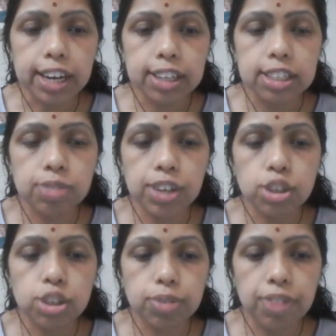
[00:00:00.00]
this
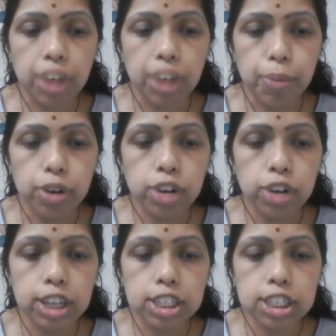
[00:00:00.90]
face of the fiber,
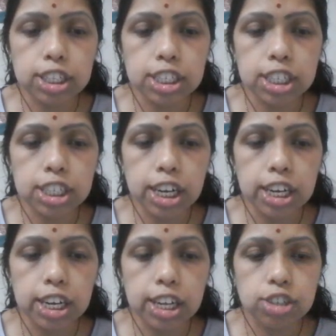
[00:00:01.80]
okay, this is the
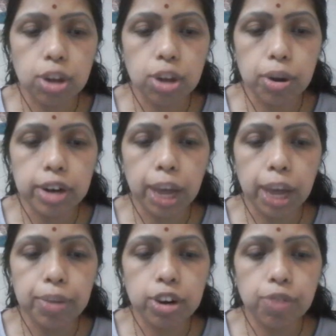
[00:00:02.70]
radius
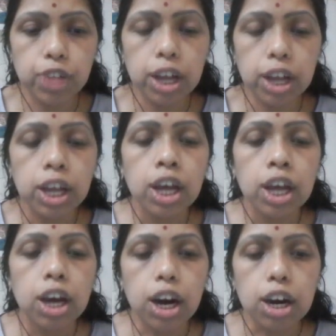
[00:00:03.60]
diameter of the
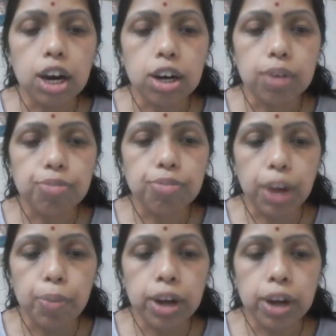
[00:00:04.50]

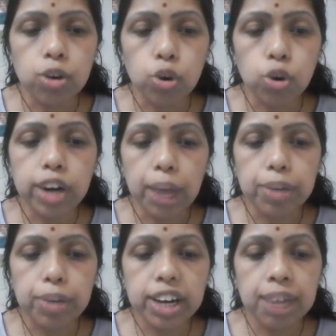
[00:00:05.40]
fiber, core
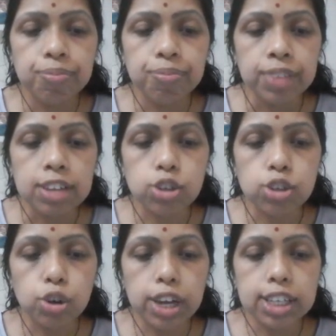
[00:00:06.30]
diameter. So
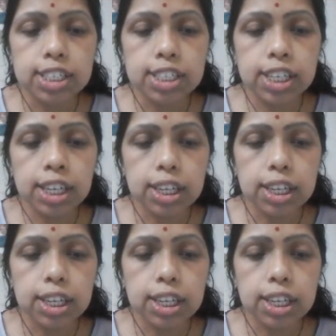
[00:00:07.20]
you can see